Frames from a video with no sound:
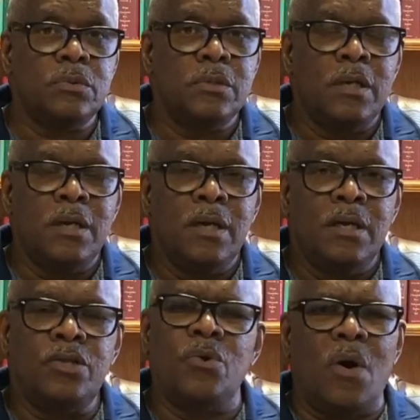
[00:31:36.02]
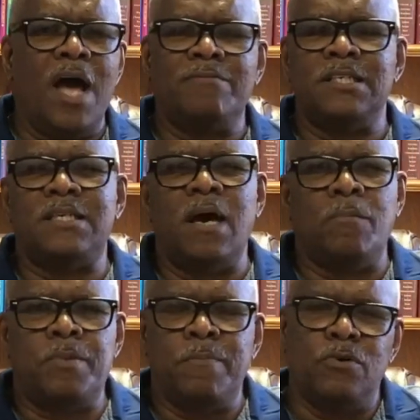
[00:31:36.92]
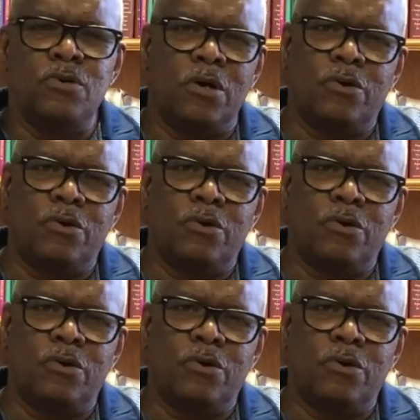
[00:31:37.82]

you don't have to tell people you're a Christian.